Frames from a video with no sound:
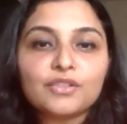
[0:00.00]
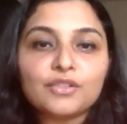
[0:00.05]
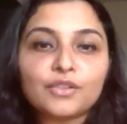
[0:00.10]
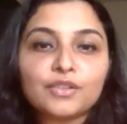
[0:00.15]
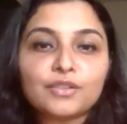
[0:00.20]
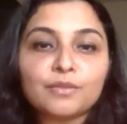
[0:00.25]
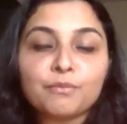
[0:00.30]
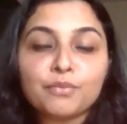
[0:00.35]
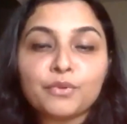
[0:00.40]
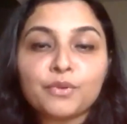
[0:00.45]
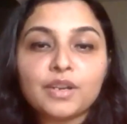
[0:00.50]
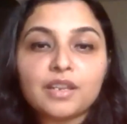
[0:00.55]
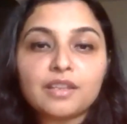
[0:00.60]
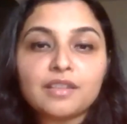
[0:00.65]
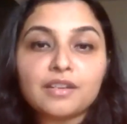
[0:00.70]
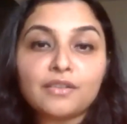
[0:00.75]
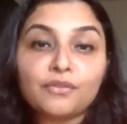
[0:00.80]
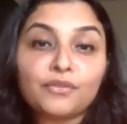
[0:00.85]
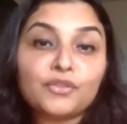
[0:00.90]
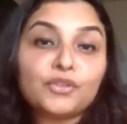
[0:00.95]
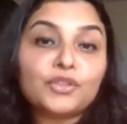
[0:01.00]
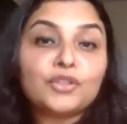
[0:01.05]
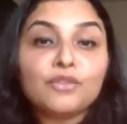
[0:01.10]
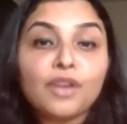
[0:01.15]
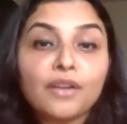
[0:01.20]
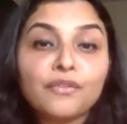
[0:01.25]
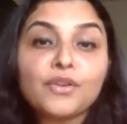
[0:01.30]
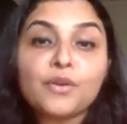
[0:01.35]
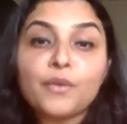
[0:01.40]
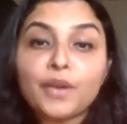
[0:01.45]
So it's important that if you do
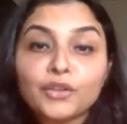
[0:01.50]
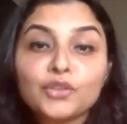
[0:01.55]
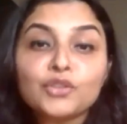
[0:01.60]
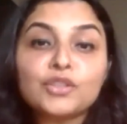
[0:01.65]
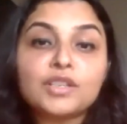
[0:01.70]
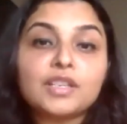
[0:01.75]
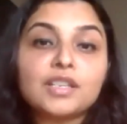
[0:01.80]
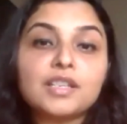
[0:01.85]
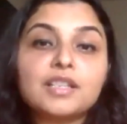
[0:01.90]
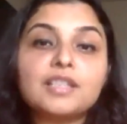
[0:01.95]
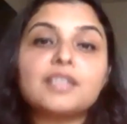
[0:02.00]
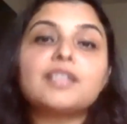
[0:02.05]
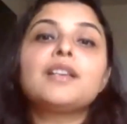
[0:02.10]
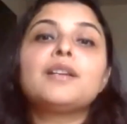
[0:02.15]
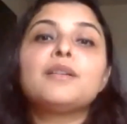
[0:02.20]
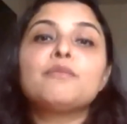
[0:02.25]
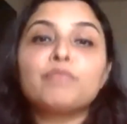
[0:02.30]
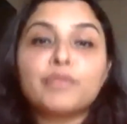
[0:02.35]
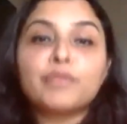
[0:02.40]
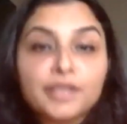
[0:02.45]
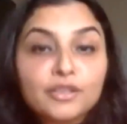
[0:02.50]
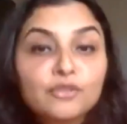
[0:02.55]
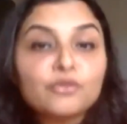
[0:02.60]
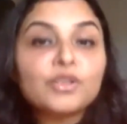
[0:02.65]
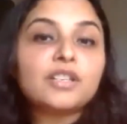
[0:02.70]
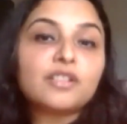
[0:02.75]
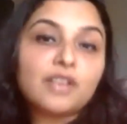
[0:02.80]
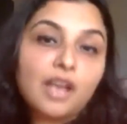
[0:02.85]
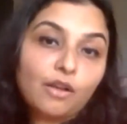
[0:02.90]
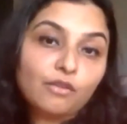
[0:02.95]
have questions, please
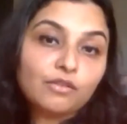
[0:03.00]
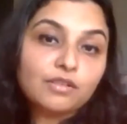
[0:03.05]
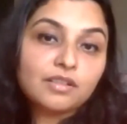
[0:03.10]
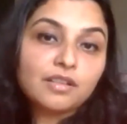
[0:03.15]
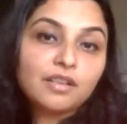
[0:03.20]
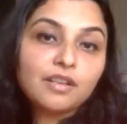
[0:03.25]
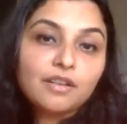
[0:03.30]
reach out.